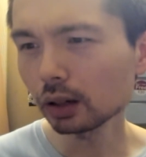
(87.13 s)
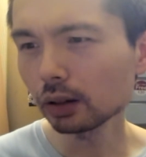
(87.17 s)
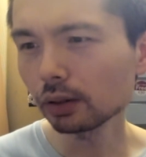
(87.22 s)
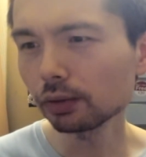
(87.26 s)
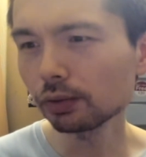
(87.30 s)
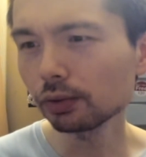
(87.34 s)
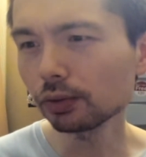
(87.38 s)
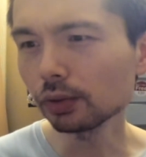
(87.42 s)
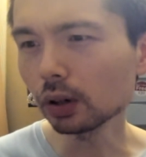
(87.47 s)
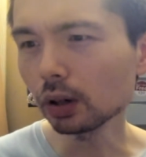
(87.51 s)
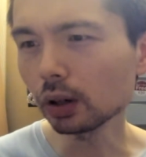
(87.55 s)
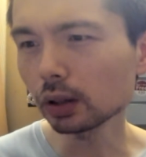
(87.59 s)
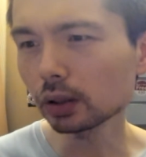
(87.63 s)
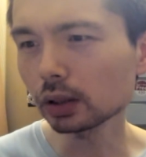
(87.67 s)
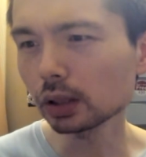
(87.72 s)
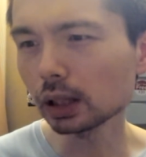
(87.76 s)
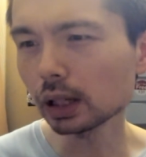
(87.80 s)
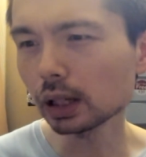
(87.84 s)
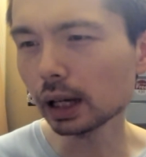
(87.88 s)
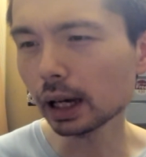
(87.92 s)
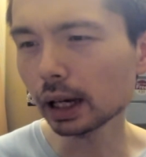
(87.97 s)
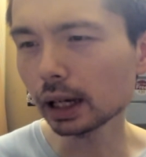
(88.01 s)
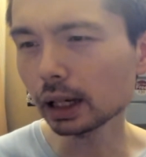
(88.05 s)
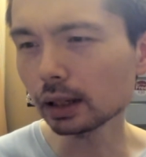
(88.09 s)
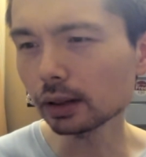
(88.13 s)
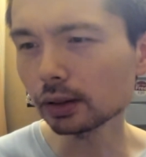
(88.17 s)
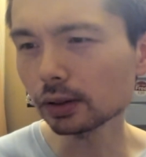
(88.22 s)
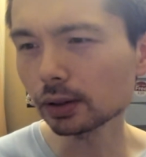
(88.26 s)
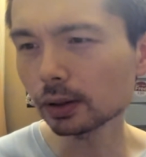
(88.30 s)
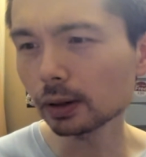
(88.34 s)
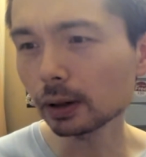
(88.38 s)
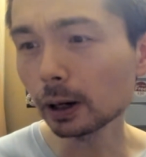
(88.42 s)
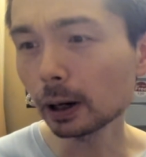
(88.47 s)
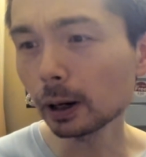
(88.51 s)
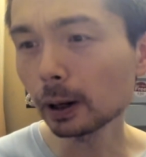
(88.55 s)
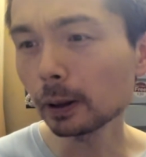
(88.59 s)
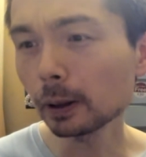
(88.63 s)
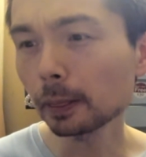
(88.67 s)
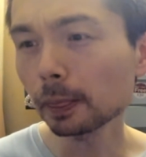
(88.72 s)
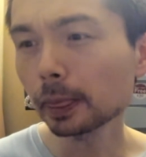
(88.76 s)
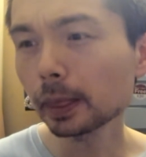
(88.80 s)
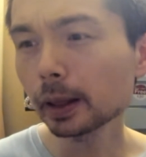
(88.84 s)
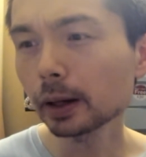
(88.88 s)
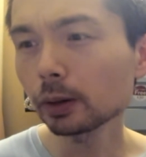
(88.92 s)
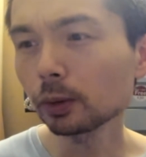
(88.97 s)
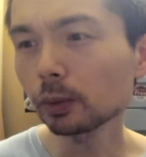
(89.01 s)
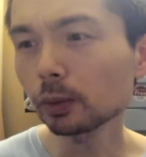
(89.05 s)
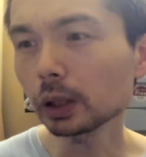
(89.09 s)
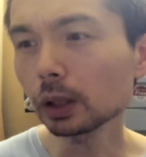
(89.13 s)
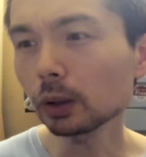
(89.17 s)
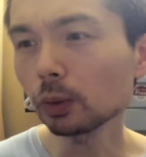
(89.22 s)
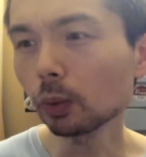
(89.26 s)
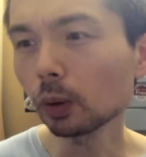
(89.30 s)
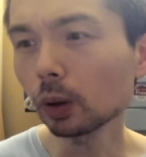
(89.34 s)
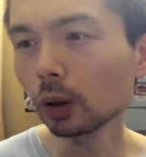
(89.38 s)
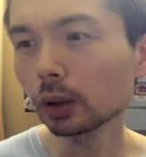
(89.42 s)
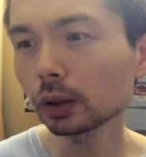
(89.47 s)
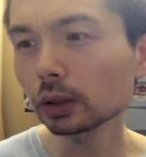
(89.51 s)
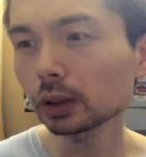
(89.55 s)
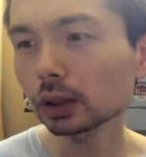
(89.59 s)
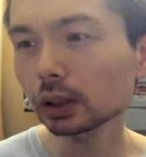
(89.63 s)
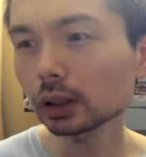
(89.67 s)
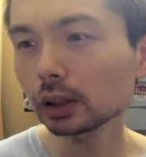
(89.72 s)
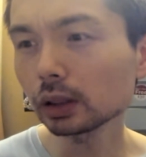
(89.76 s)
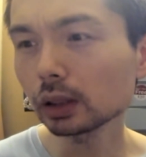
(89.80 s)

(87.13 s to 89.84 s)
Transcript: 38. We want